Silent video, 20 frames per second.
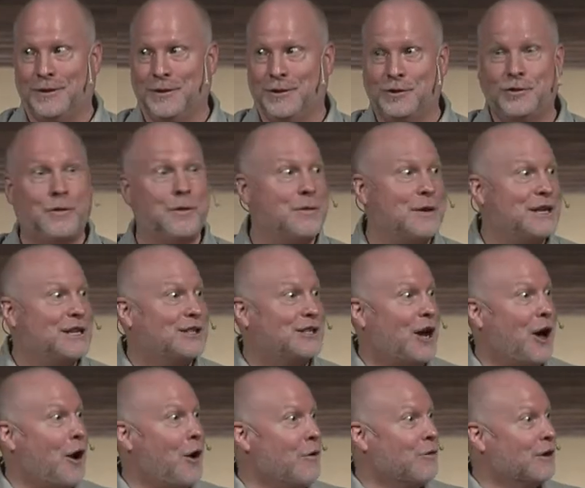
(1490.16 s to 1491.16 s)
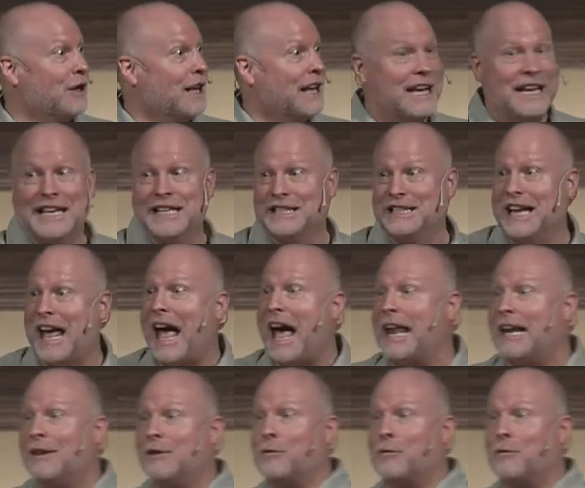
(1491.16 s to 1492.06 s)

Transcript: So he went and told his dad,